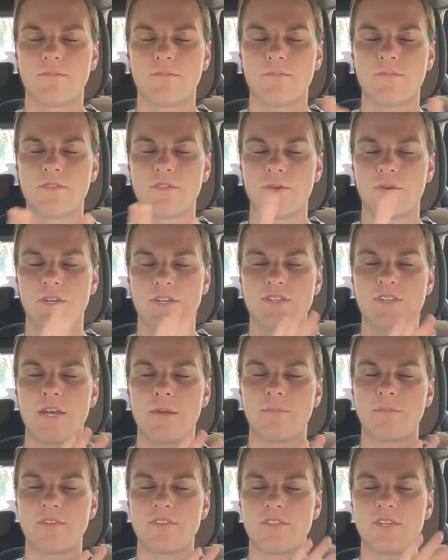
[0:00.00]
So
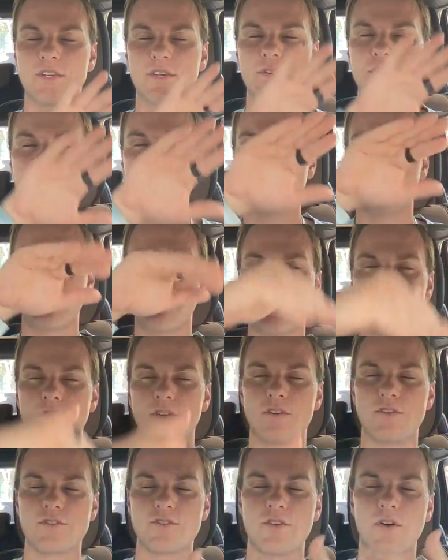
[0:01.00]
accept this healing within
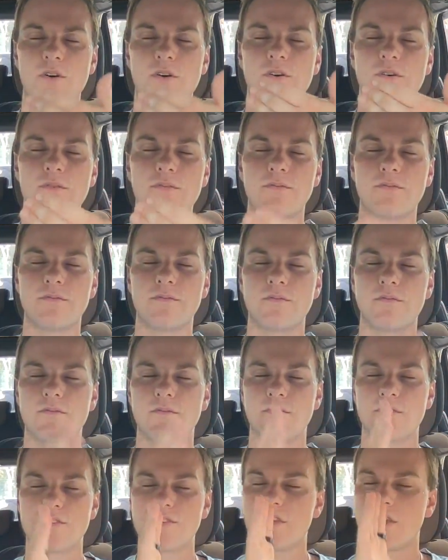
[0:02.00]
your soul, or